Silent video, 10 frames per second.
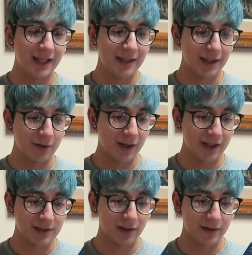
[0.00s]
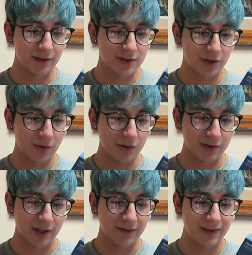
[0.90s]
And the ingredients on there too,
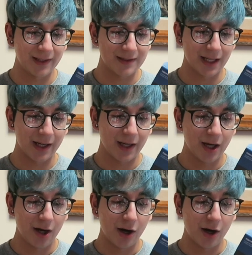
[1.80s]
there's a lot of things that